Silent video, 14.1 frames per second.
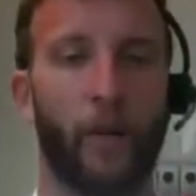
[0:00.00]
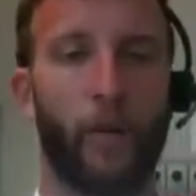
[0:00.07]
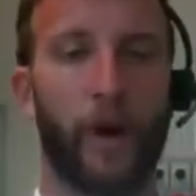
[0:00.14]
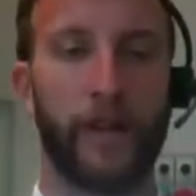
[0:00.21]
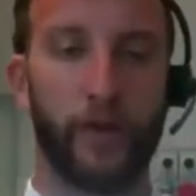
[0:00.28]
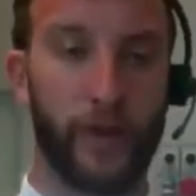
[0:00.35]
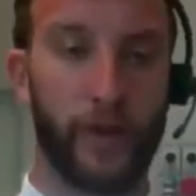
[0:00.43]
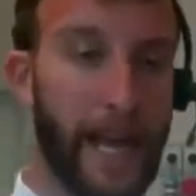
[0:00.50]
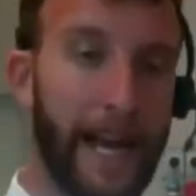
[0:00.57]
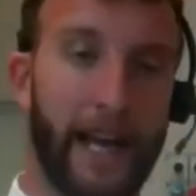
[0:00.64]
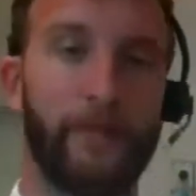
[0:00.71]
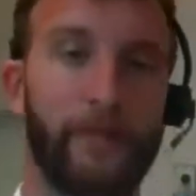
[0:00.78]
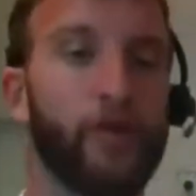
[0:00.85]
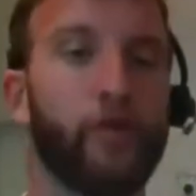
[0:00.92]
when you get
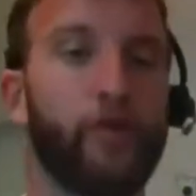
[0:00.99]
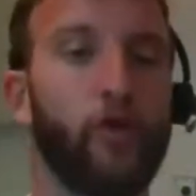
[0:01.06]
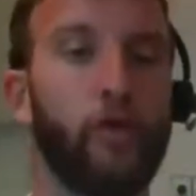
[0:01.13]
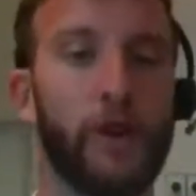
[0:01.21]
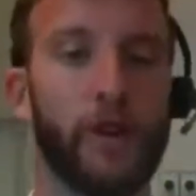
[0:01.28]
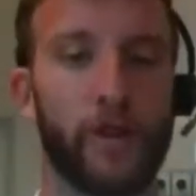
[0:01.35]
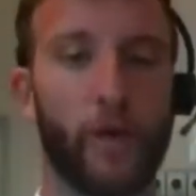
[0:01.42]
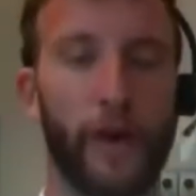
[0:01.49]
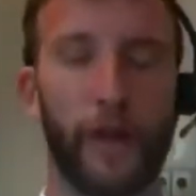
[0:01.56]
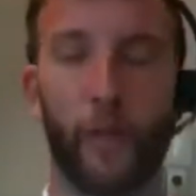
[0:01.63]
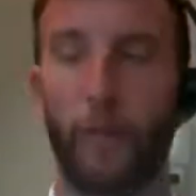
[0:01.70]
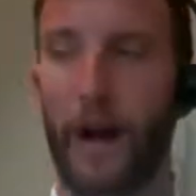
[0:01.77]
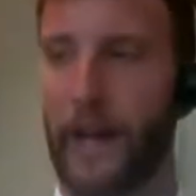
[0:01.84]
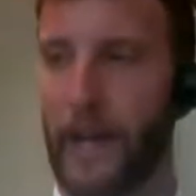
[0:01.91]
a new CUBo, so when
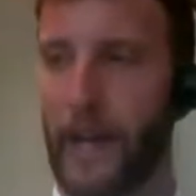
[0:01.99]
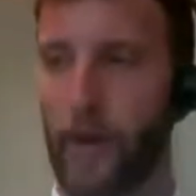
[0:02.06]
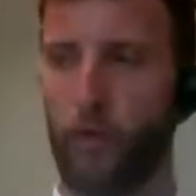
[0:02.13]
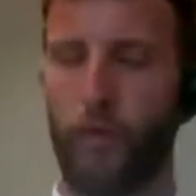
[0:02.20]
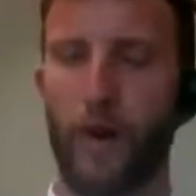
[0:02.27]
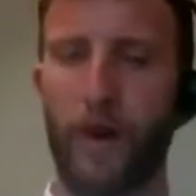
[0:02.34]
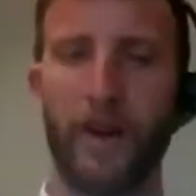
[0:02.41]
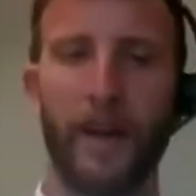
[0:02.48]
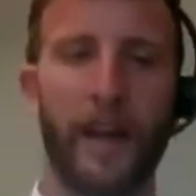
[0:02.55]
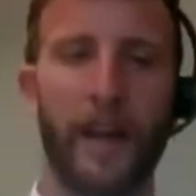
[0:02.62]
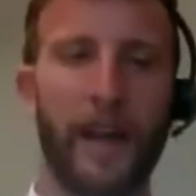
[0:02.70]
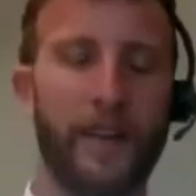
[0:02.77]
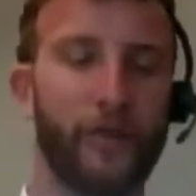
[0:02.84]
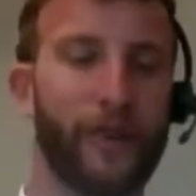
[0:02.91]
you buy a CUBo,
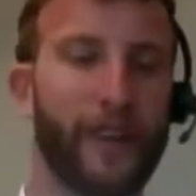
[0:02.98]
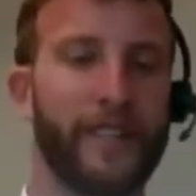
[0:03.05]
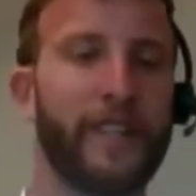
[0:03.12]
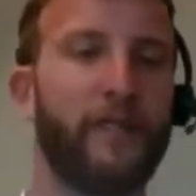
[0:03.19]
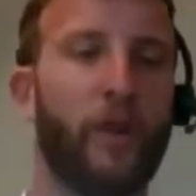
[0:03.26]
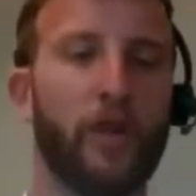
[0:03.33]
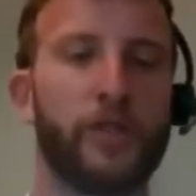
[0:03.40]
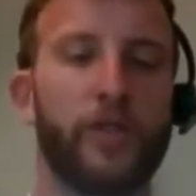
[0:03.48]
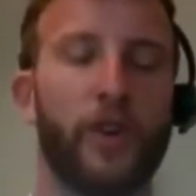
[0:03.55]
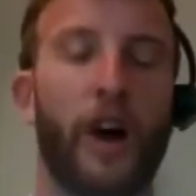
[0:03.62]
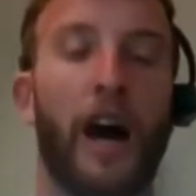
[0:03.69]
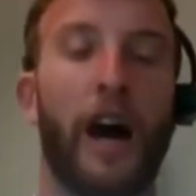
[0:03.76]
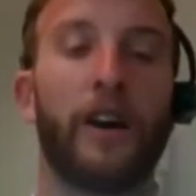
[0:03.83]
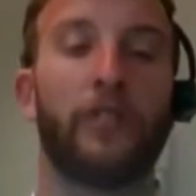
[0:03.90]
you receive
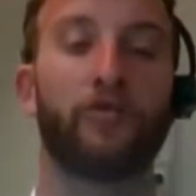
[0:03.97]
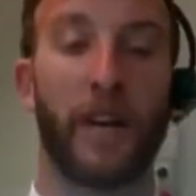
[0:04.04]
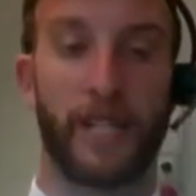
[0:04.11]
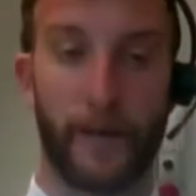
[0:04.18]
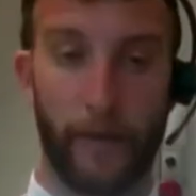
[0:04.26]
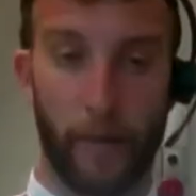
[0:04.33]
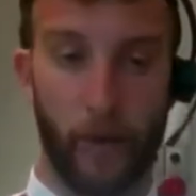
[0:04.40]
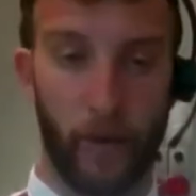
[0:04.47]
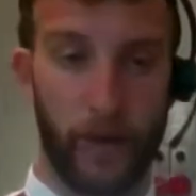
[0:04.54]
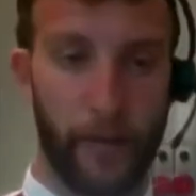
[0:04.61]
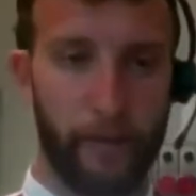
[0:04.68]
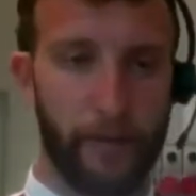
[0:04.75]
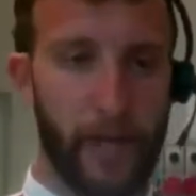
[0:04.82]
also a recipe book.